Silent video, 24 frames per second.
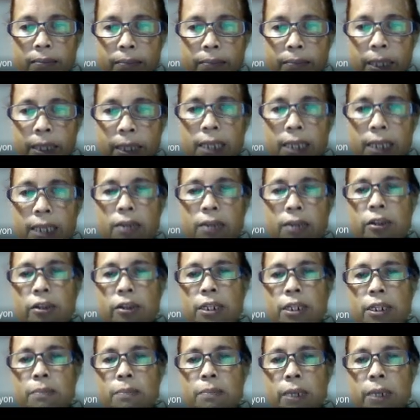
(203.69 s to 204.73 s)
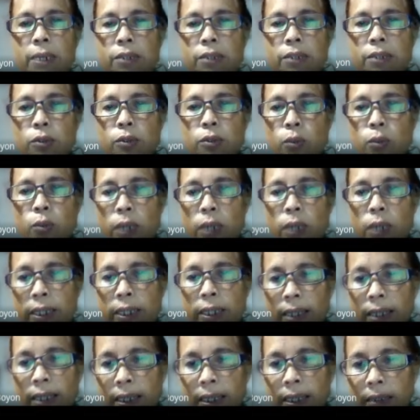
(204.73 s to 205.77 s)
B corresponds to one
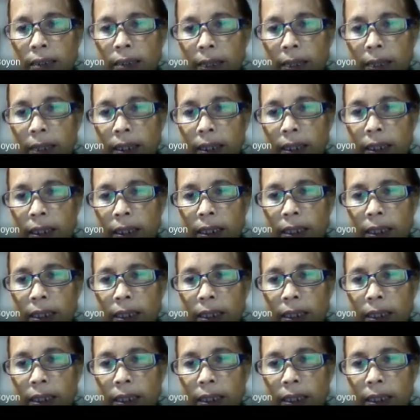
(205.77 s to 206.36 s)
element